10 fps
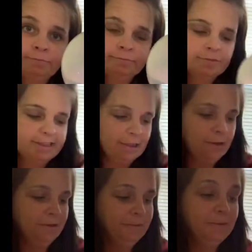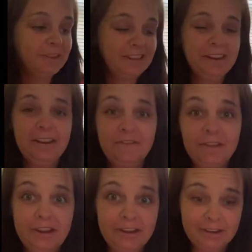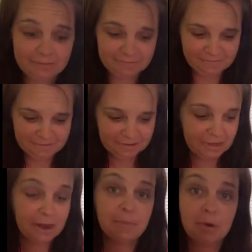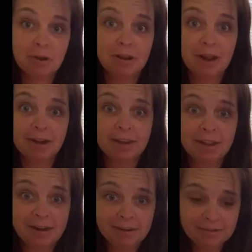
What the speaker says: So wasn't enough glitter. And I poured a lot in there.